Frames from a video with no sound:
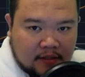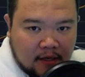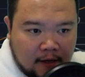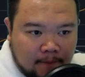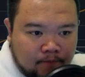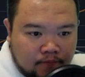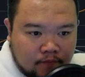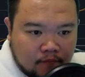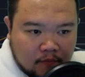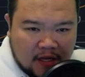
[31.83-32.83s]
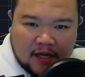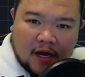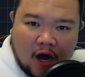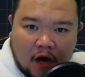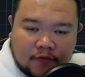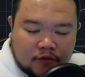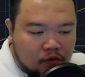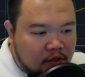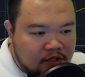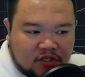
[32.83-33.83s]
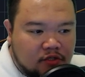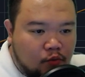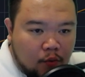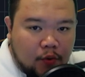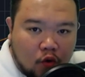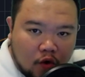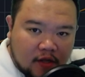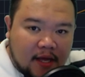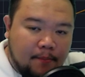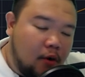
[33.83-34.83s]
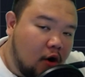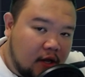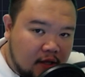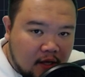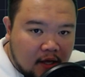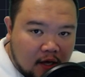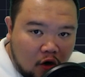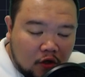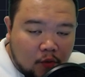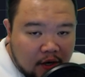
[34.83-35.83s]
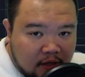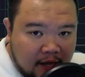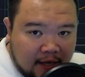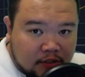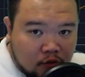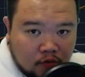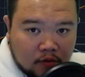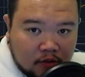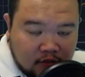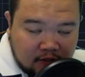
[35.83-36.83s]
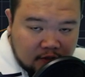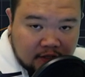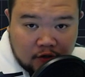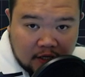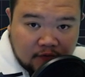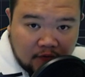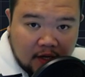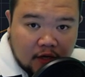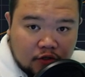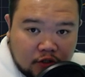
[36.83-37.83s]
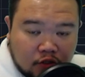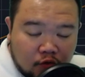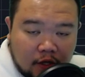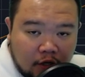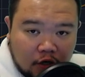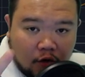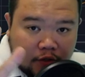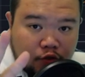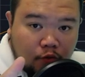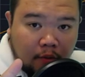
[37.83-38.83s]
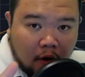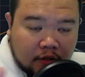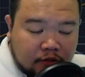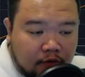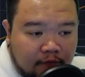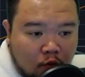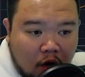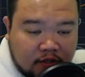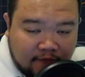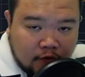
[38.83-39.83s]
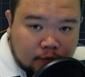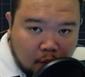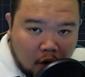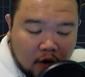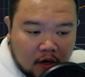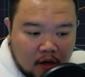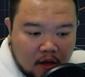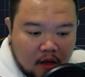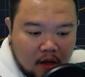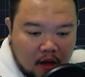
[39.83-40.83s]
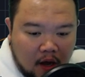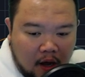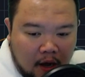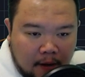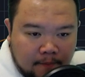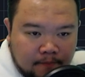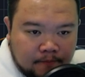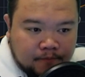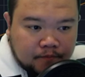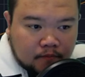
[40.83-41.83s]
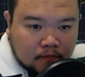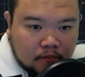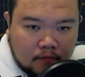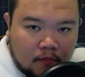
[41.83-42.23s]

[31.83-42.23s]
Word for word: it um, it cut off, so I just re-recorded that part and all the way to the end. So yesterday's video, just so that you know, it's two parts. So if you watch the first part, um,